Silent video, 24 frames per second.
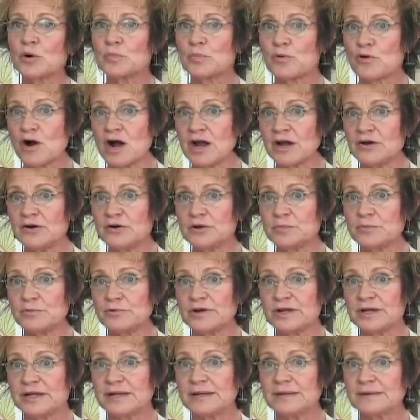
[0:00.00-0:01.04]
prior to
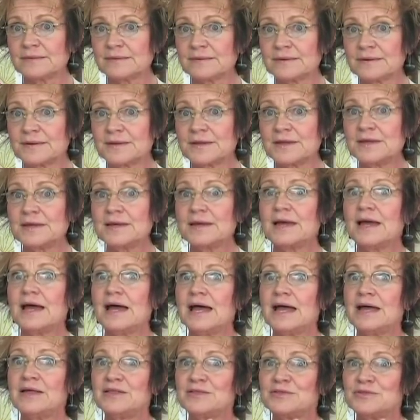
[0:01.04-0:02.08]
printing.
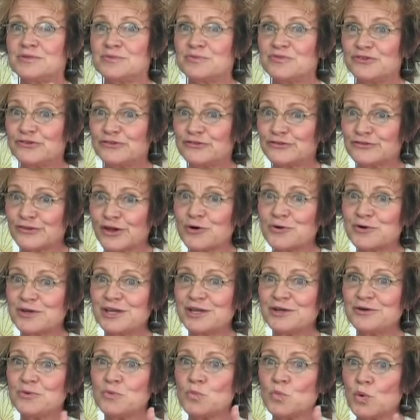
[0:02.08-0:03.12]

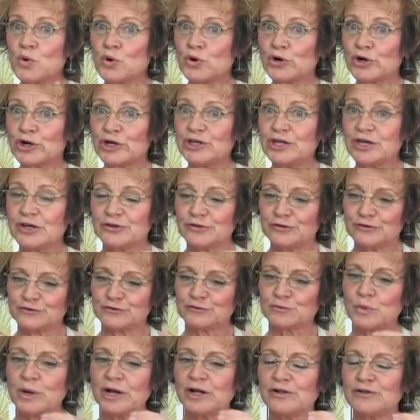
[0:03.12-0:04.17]
Soaking wood
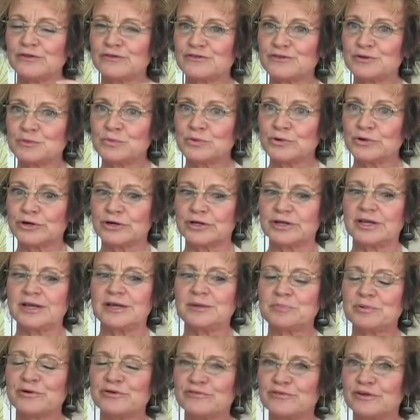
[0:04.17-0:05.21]
swells the wood. It
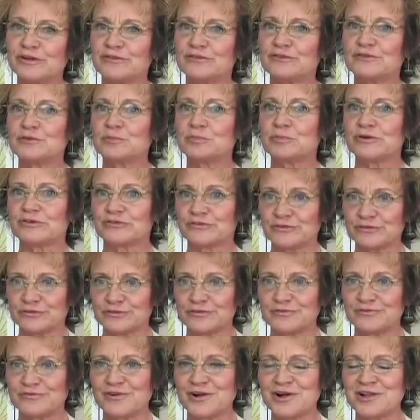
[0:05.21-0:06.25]
prevents the bristles
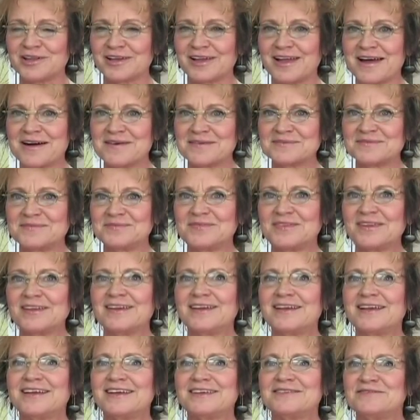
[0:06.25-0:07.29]
from falling out
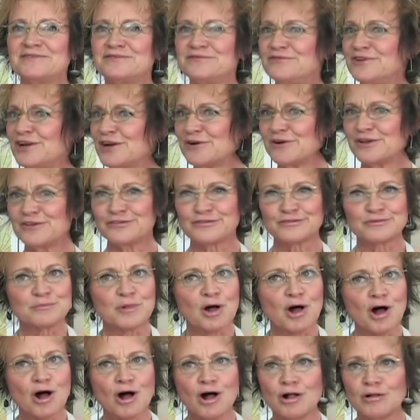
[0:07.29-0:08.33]
very
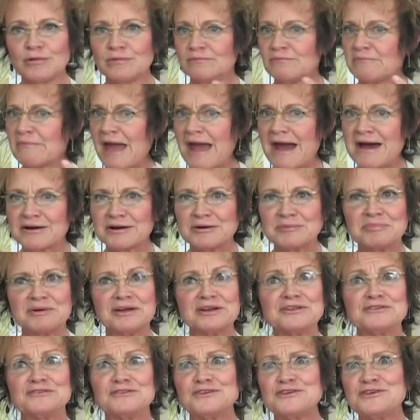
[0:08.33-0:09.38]
small matter, but
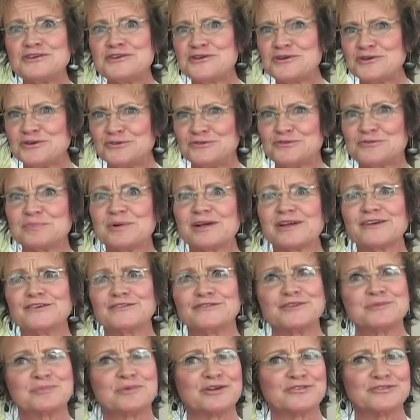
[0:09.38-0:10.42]
it's huge because
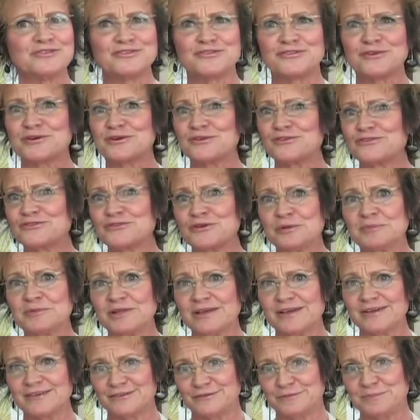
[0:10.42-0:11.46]
the brushes are
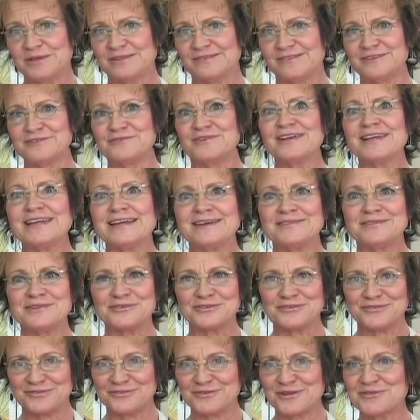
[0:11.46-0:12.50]
extremely expensive. Again,
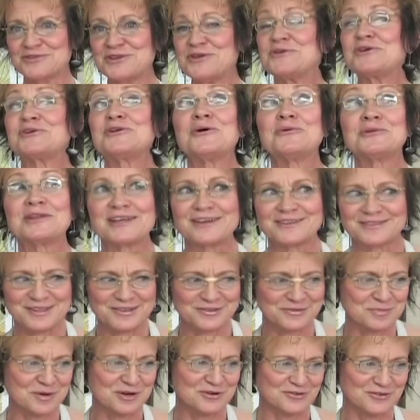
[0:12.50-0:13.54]
there's you can only get
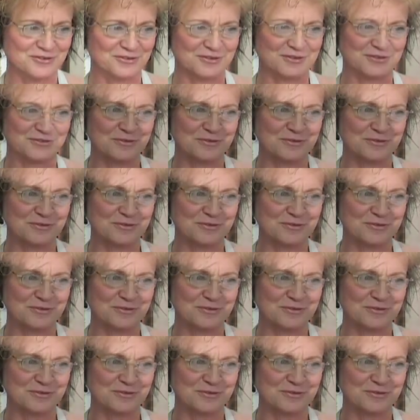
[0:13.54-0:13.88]
these brushes in